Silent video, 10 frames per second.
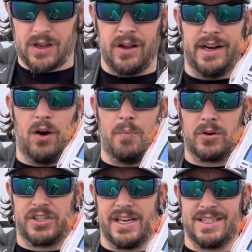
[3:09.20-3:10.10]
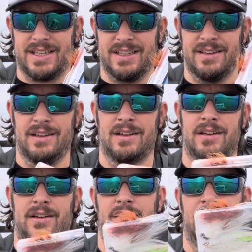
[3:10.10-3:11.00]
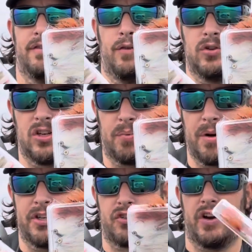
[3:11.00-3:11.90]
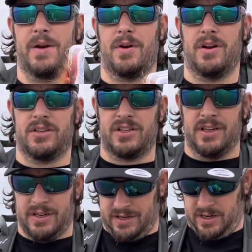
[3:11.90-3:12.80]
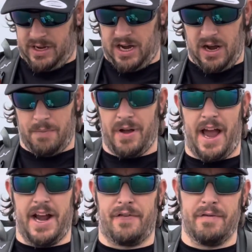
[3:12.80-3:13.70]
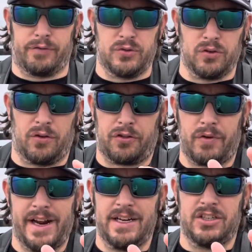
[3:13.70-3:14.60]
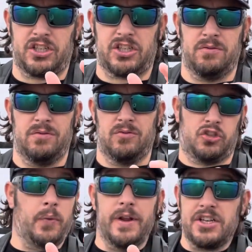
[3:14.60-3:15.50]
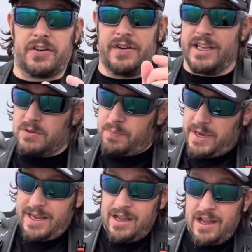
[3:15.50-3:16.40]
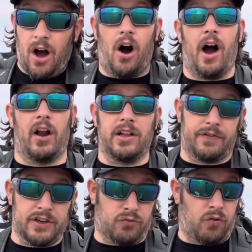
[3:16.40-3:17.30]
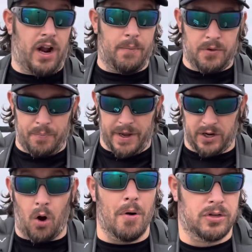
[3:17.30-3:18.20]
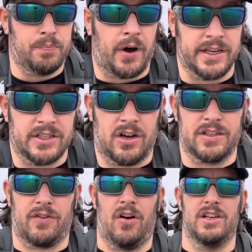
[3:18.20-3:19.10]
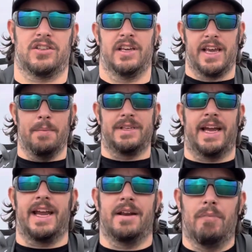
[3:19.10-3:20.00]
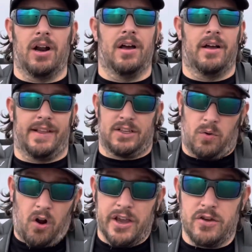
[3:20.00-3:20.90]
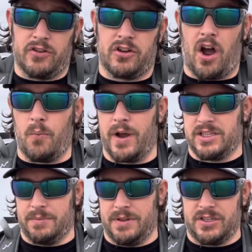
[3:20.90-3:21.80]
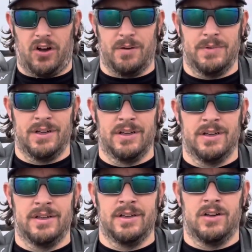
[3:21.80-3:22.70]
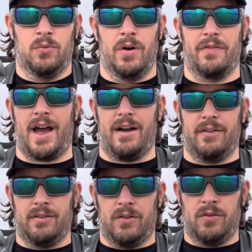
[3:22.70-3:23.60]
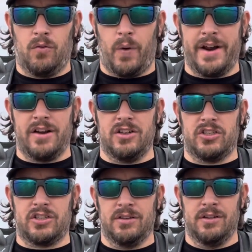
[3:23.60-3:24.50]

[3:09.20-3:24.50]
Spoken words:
little boxes, full to the brim of streamers, anything from sort of 3 inch, 2 inch if needs be. I like to fish right up to big, almost pike sized flies, imitating mullet, and that's where I use a 9 weight some of the time. With that, waders,